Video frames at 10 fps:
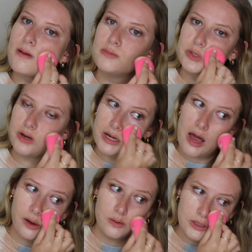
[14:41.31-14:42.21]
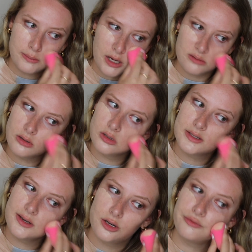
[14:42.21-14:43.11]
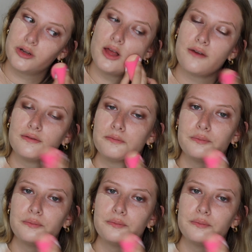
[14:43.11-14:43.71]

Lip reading: I'm doing right now is makeup that looks good in real life.